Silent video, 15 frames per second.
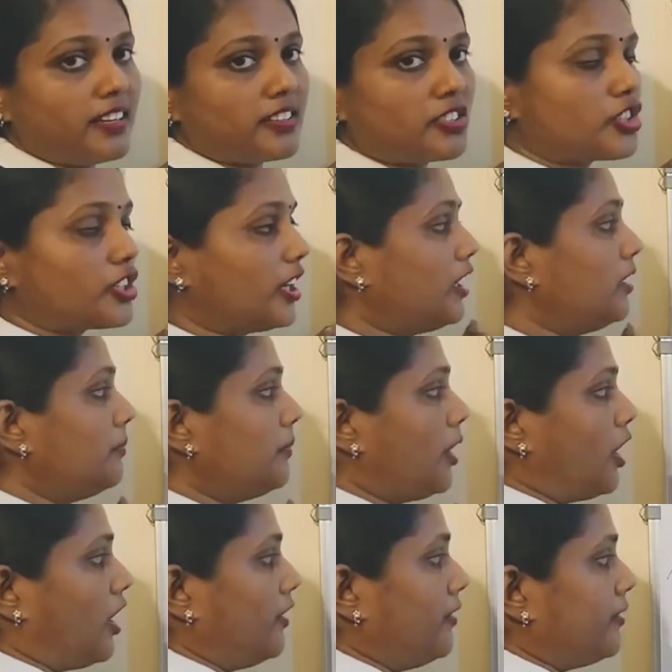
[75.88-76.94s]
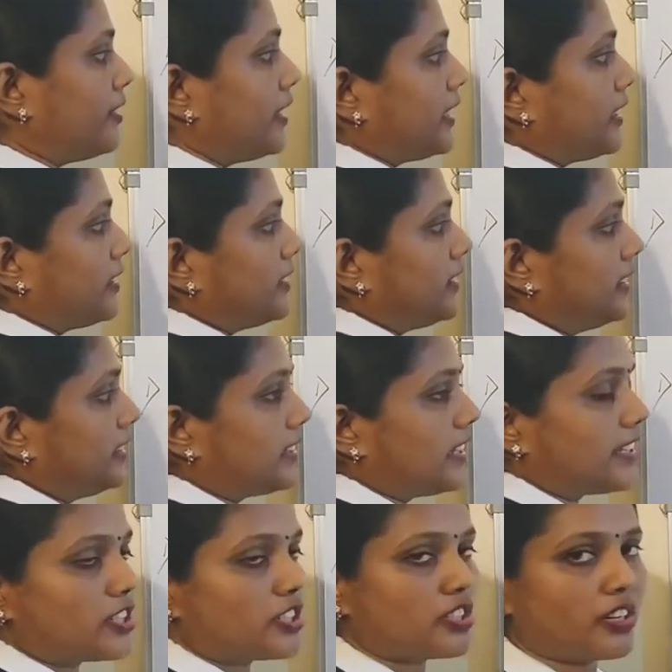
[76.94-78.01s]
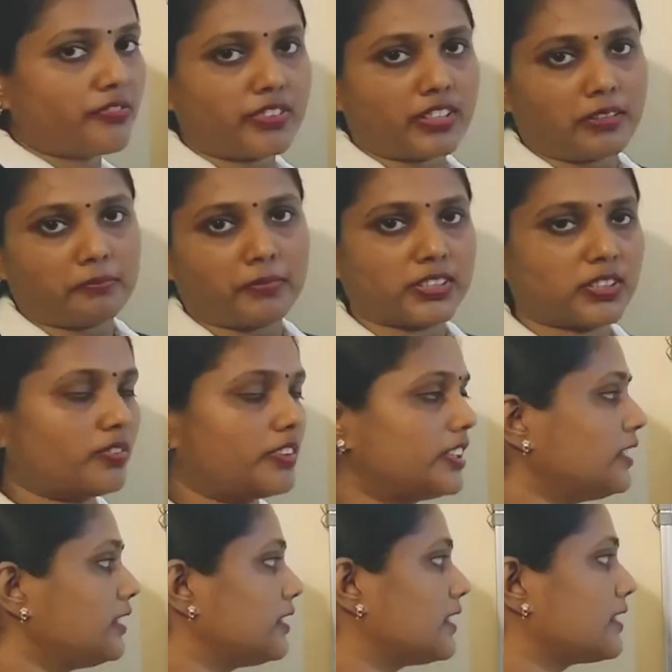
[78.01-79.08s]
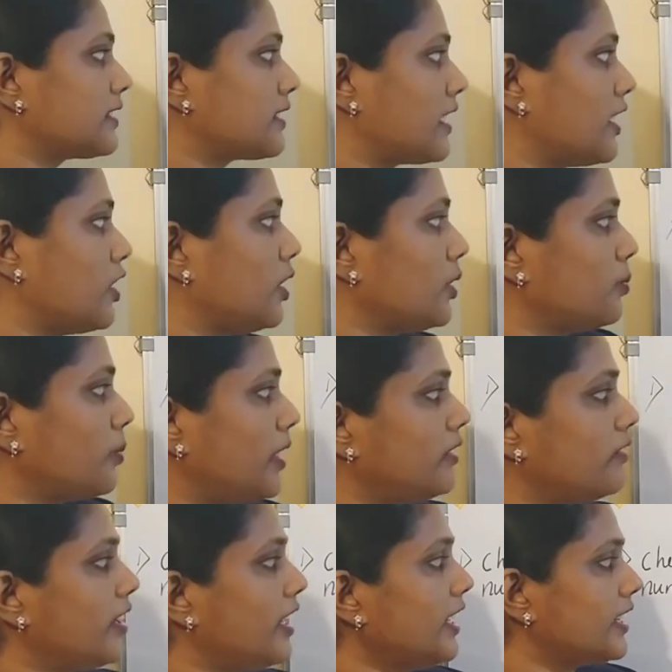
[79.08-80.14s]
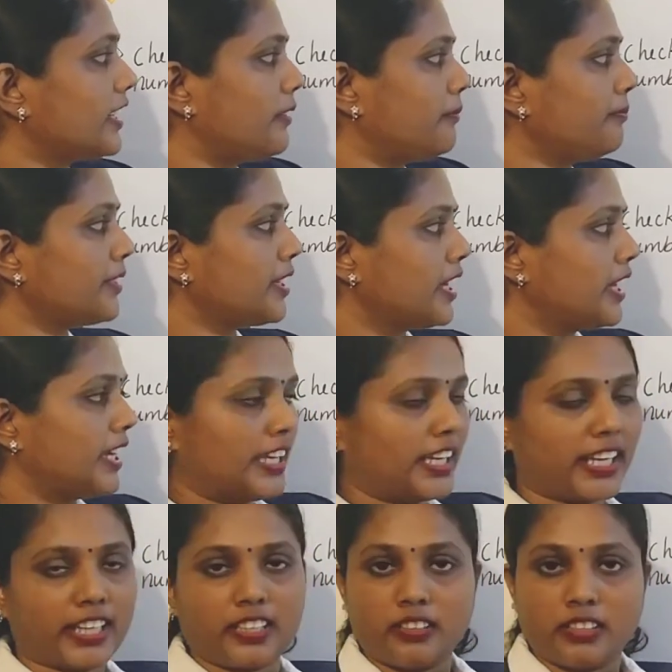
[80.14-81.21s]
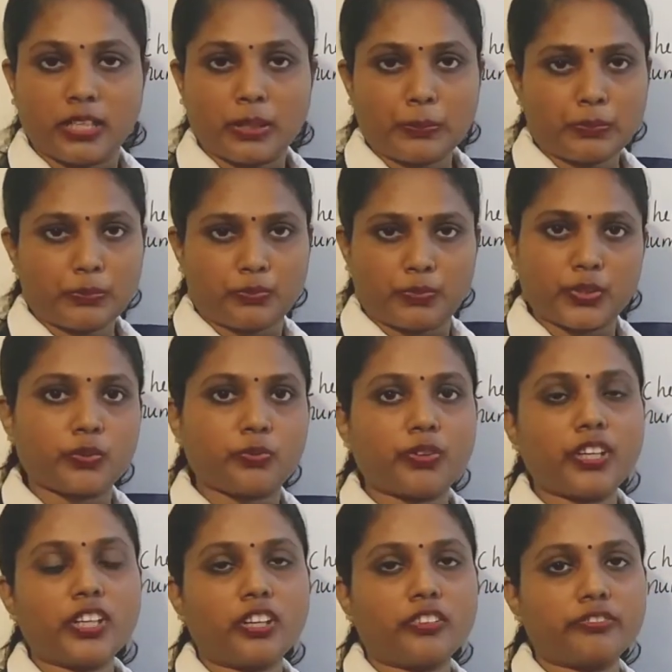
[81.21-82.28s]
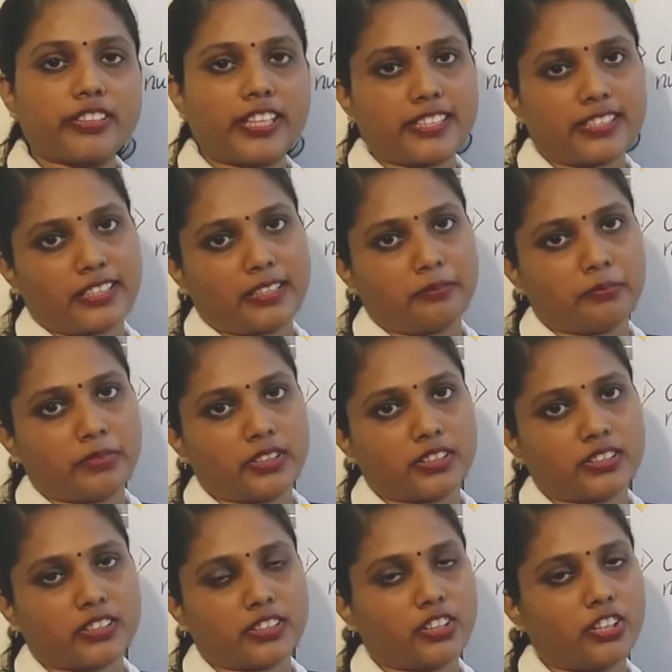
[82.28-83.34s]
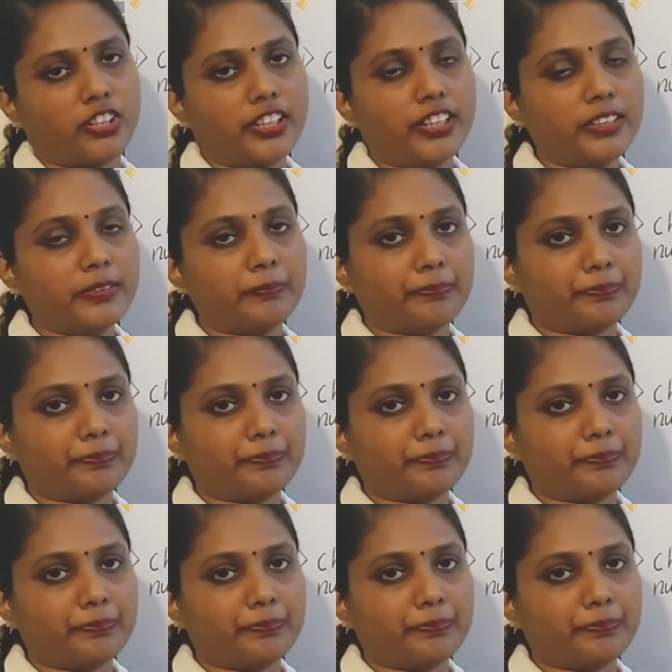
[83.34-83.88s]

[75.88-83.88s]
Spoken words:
term of this list of numbers. Whether this 301 will come in between of these numbers. Got it?